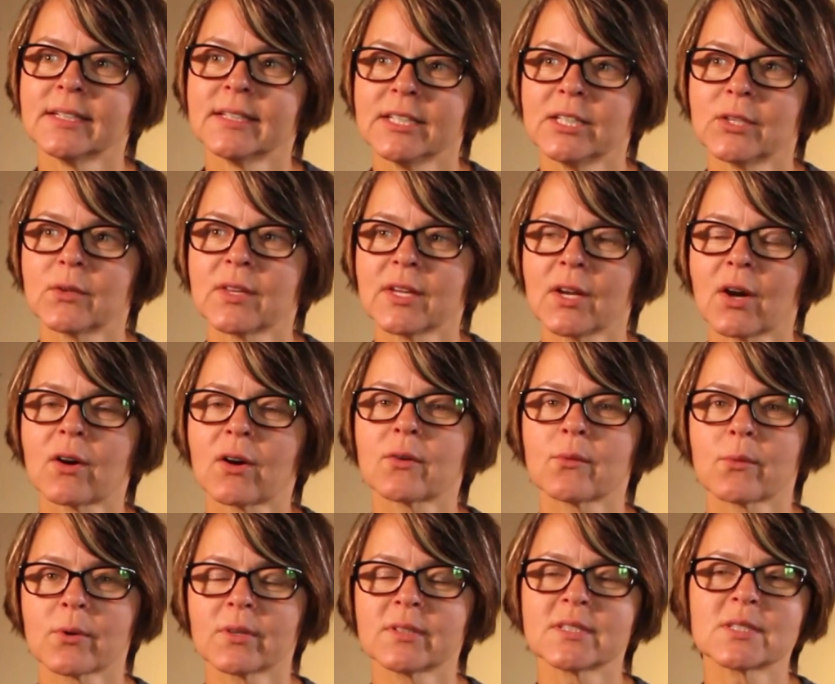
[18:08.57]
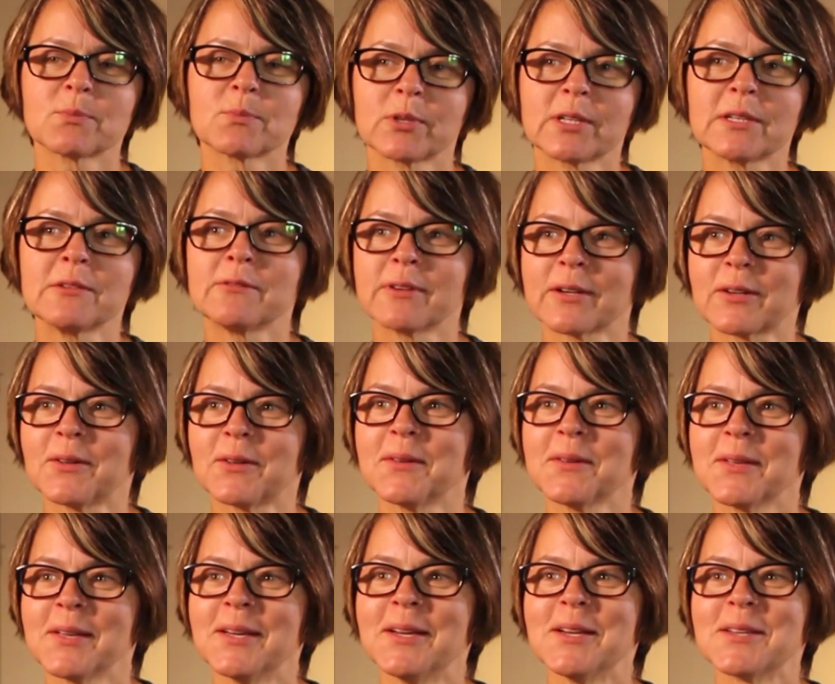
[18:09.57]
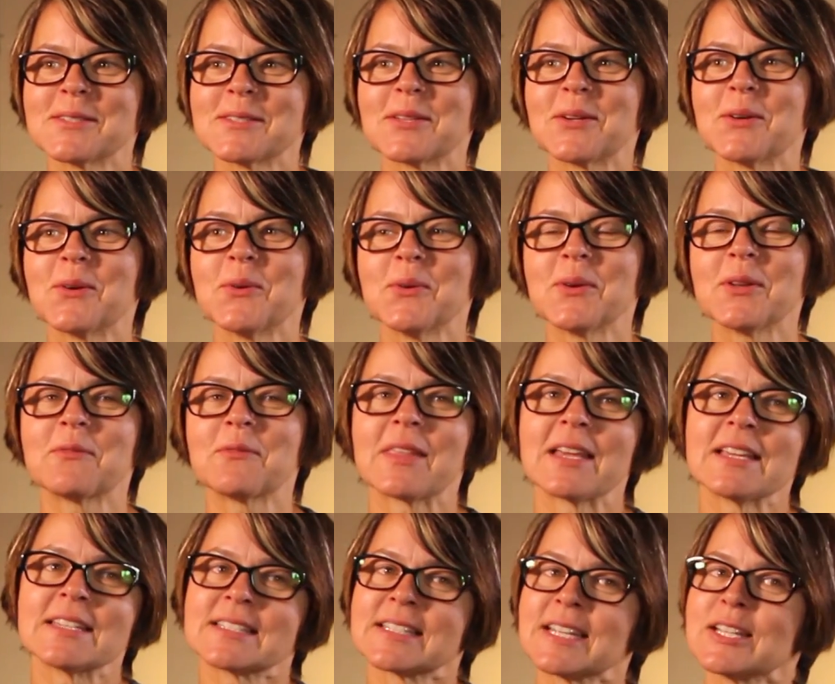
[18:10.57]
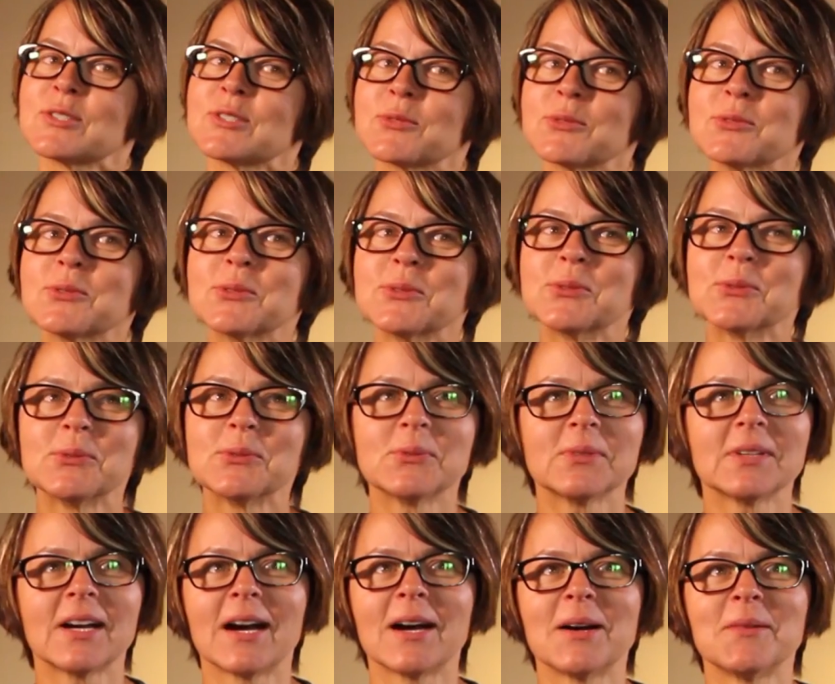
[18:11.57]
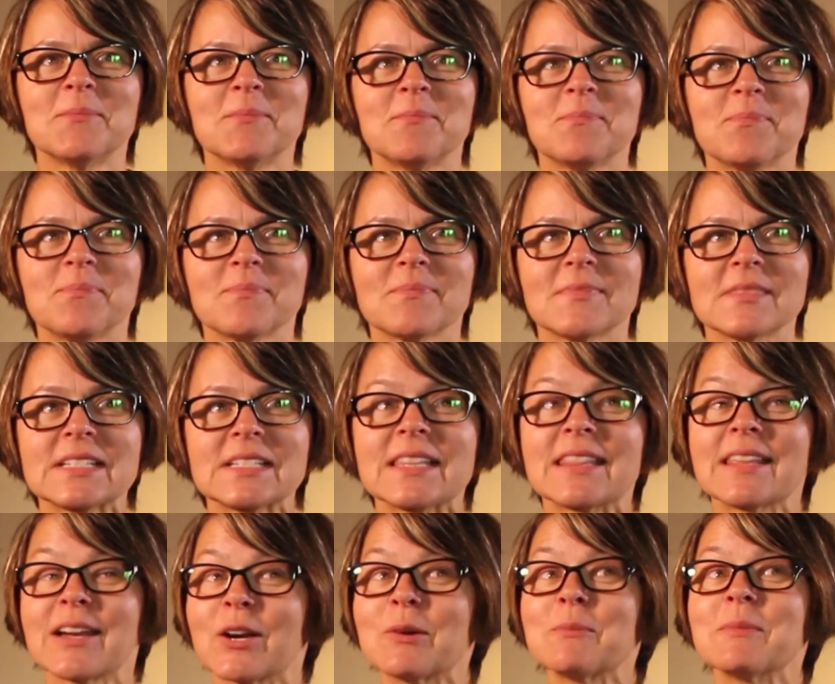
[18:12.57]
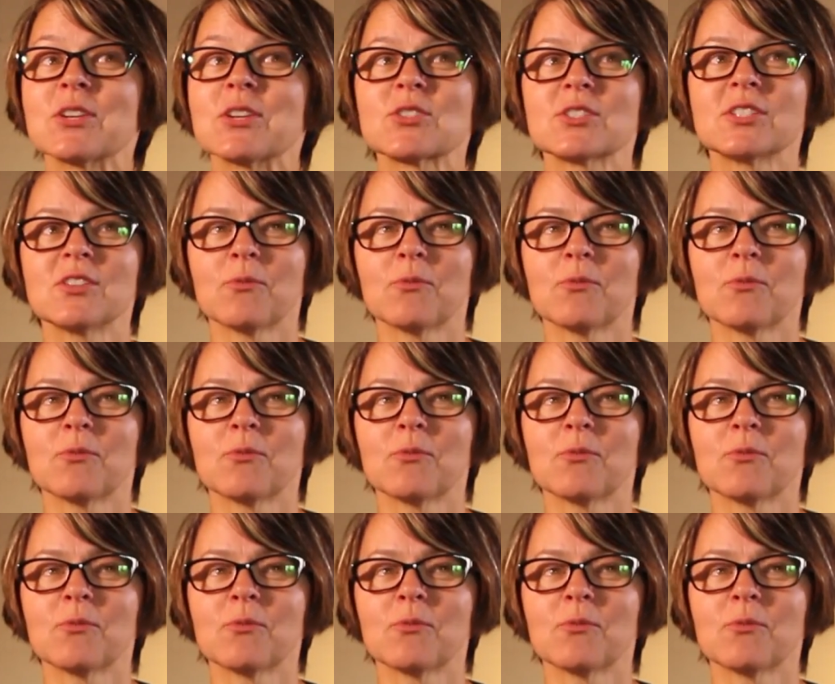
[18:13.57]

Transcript: You know, the art world is pretty fickle. So if they stay true to their mission,